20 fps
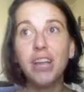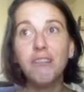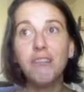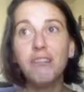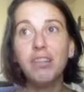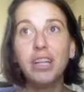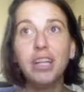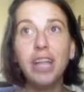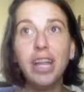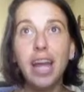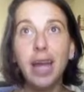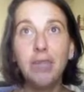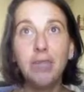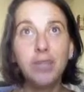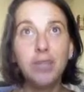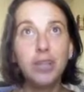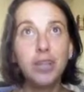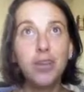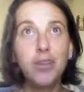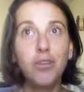every
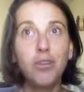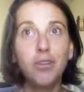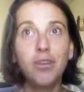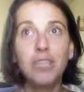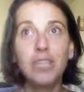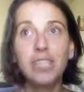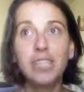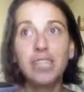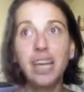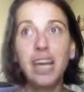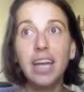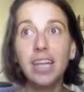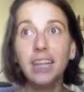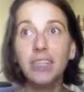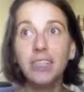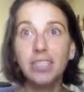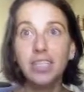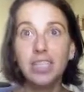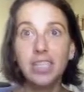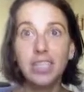episode of the
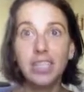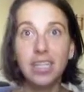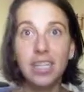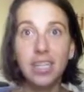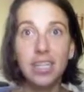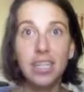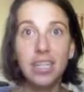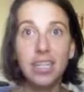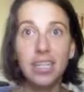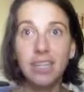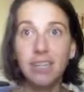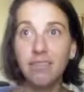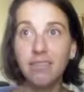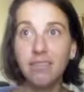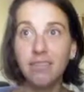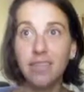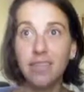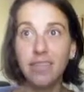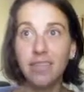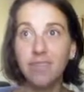entire season
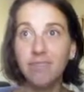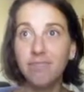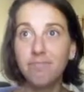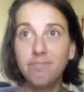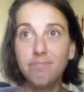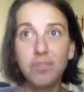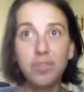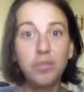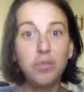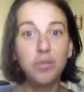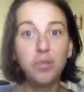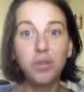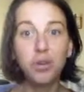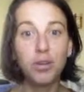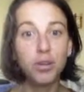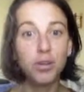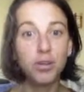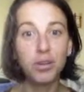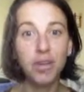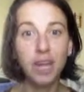in like 2
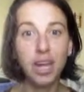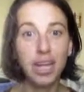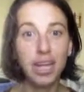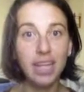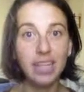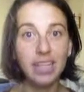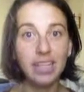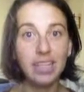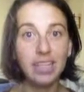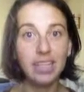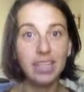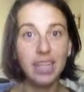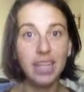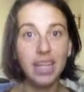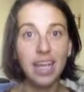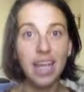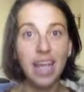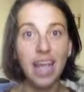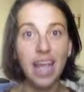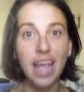or 3 nights,
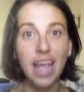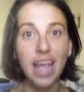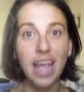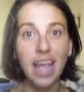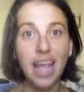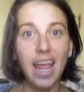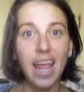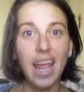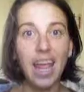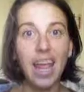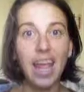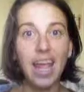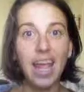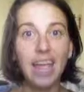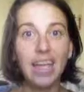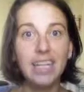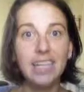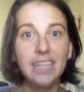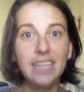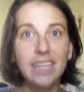
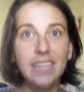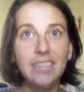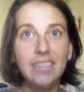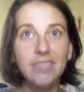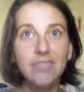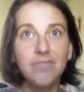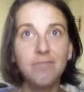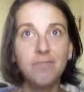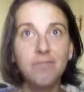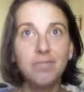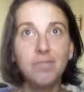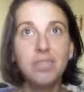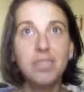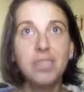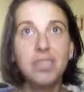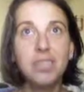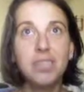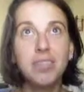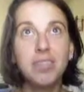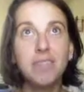and
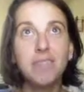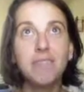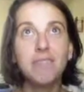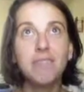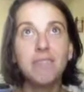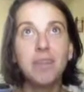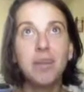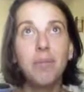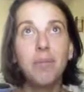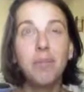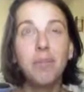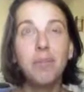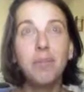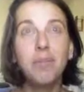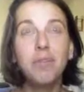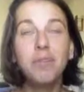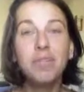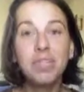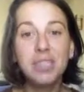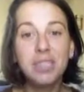was
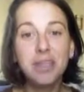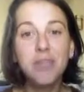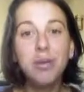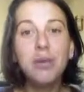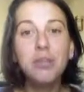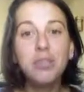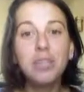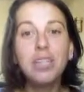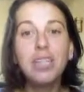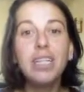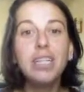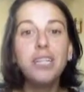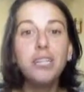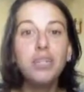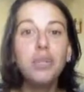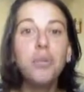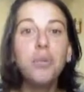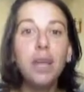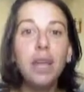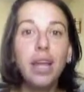supposedly
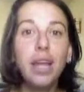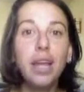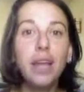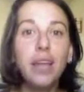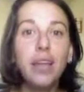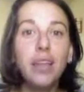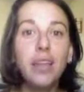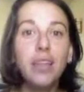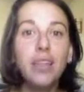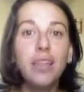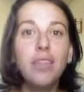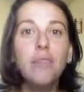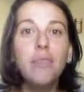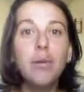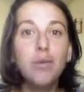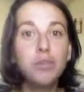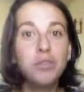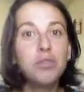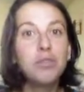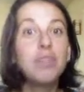doing the
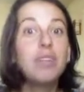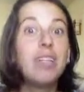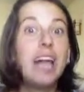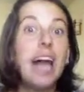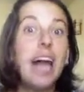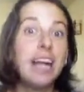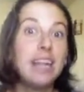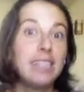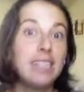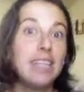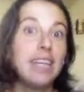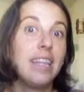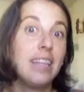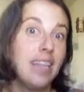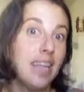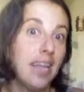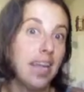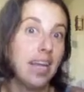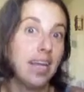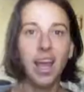most relaxing
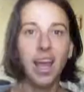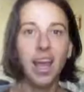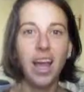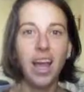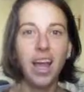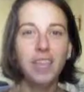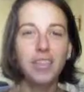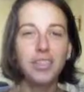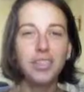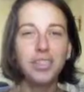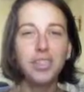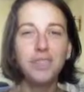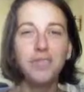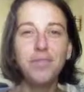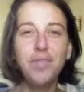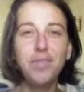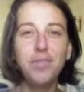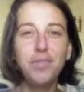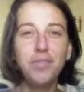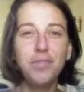thing. I just
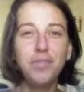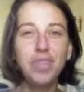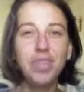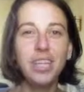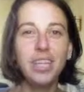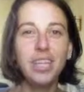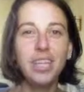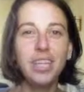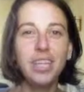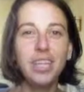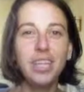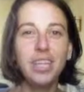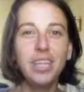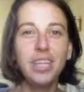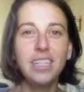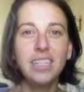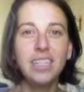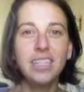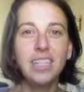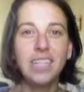felt really
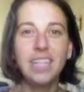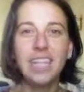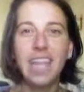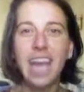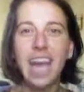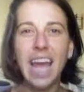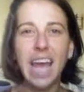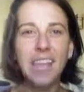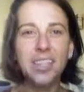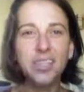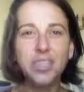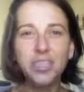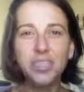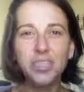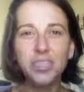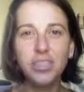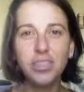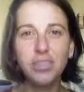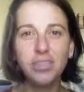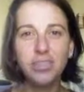
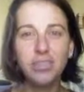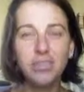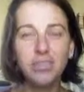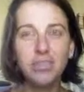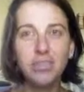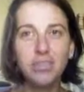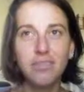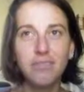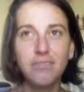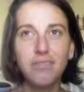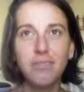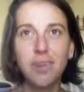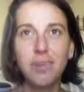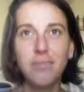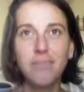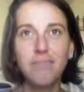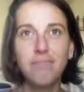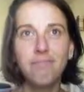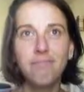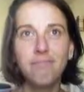detached from